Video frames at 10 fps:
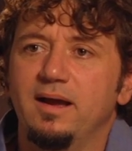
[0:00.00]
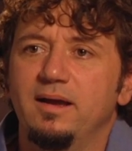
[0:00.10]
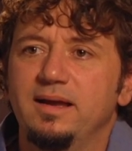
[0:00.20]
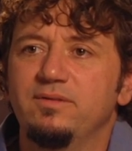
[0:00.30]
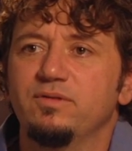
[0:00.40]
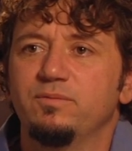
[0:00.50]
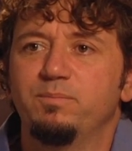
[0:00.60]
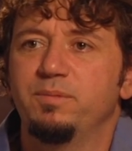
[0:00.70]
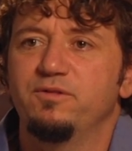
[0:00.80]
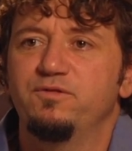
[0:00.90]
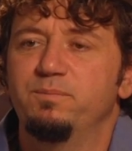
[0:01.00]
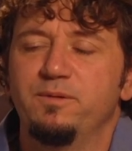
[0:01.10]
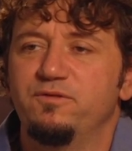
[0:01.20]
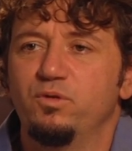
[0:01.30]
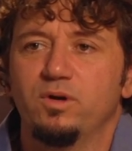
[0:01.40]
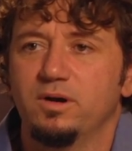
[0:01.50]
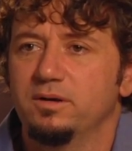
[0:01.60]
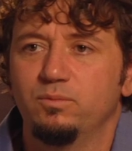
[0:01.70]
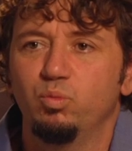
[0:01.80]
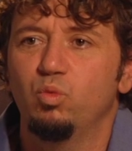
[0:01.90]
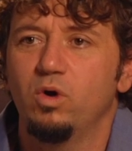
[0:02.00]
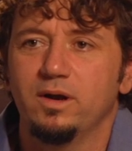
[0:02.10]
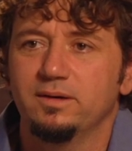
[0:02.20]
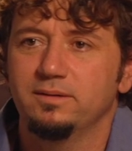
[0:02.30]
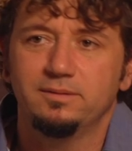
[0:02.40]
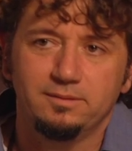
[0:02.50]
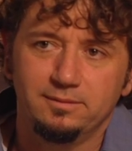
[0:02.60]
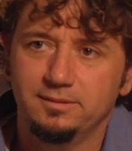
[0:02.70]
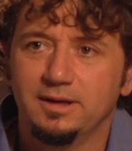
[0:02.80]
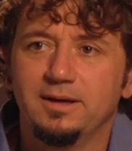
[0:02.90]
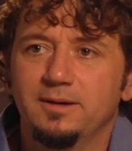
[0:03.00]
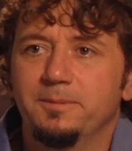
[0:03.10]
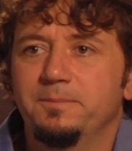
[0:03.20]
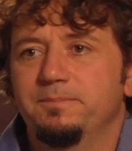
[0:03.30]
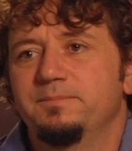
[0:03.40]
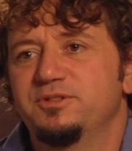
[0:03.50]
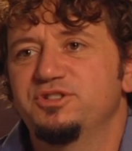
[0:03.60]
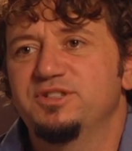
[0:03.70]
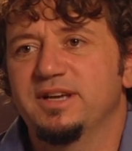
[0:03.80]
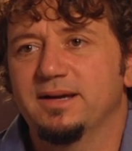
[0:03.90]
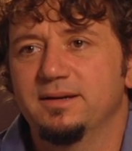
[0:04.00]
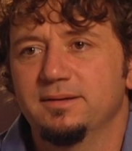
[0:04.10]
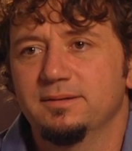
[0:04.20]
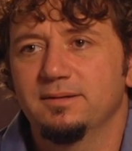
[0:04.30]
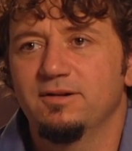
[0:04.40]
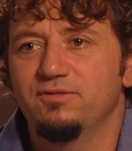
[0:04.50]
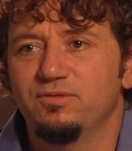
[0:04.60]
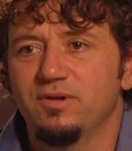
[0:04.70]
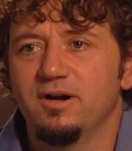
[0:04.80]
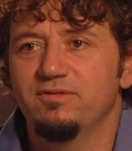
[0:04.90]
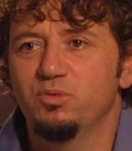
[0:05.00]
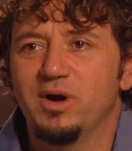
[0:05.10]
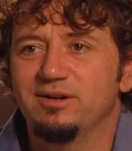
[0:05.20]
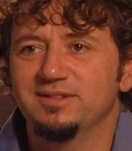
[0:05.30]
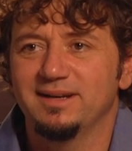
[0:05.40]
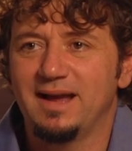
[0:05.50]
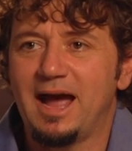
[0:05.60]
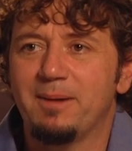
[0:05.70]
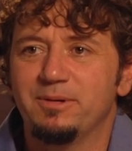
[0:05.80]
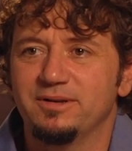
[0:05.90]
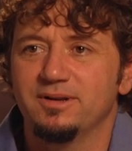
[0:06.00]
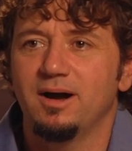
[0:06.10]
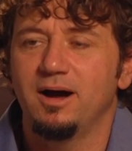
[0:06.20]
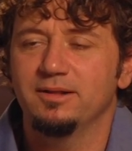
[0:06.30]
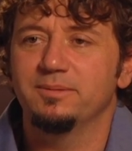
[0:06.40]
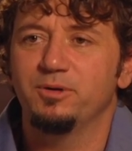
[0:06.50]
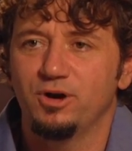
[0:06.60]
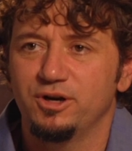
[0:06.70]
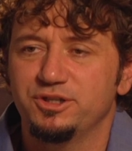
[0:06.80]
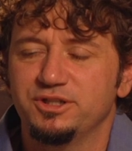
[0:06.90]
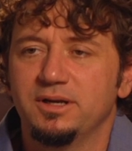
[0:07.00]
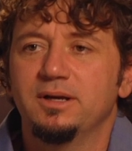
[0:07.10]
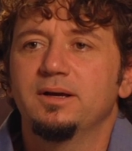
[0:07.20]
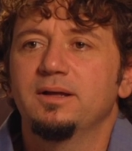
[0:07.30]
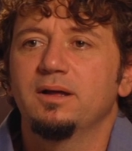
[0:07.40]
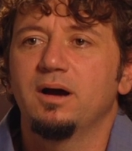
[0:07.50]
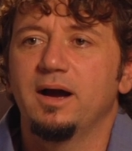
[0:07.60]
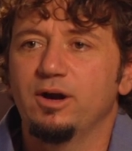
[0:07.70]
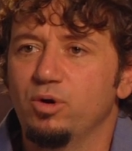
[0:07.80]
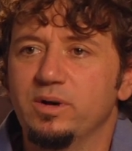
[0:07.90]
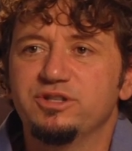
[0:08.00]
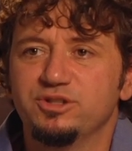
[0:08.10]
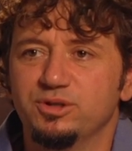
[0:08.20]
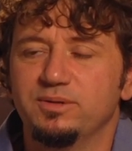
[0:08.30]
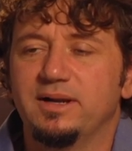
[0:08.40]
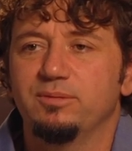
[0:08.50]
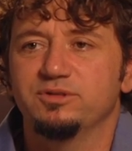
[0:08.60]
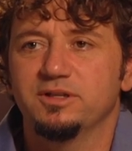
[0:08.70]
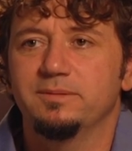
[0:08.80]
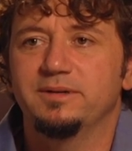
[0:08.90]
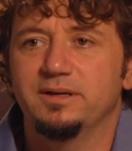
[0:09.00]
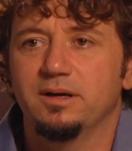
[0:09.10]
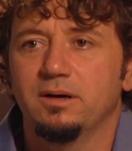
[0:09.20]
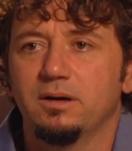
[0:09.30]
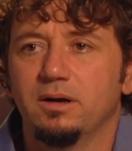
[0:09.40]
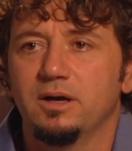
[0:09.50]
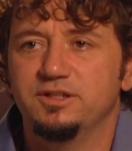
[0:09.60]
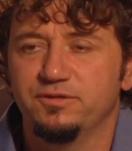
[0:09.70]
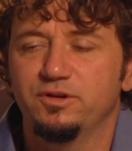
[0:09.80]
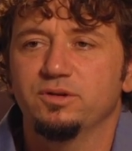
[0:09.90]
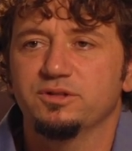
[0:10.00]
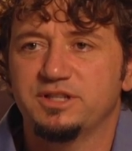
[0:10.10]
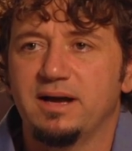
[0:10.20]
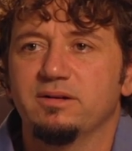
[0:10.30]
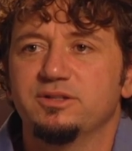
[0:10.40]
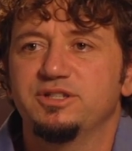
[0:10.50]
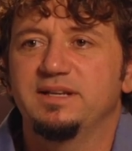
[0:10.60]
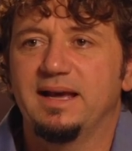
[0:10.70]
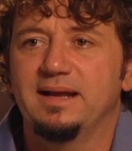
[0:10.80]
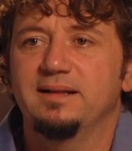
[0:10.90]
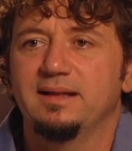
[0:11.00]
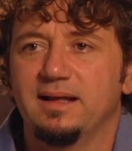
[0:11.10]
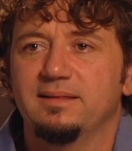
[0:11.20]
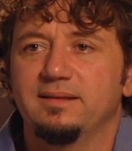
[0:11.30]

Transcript: even before one stick of welding happened on the barge, I always knew that it was going to be a difficult challenge getting that